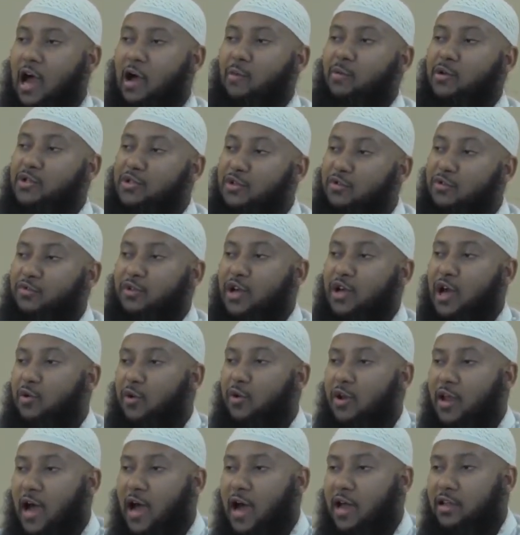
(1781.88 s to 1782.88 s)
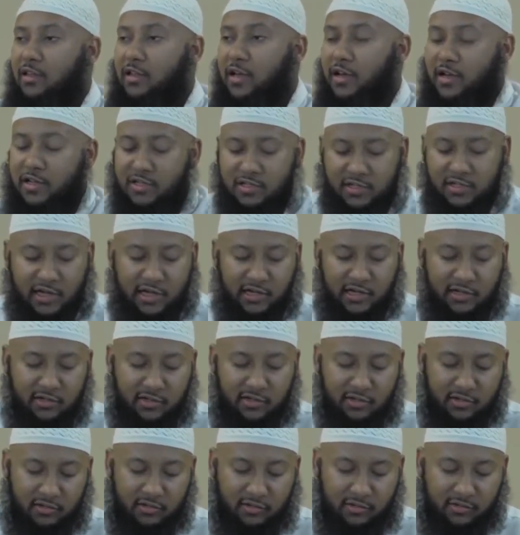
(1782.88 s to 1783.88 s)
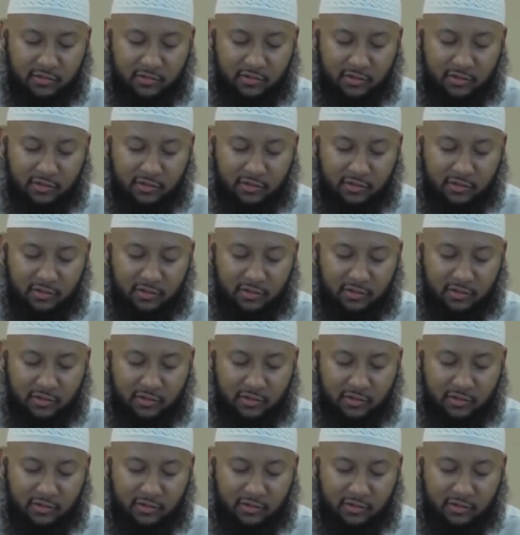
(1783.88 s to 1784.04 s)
Abu Sufyan, when he had that, he said,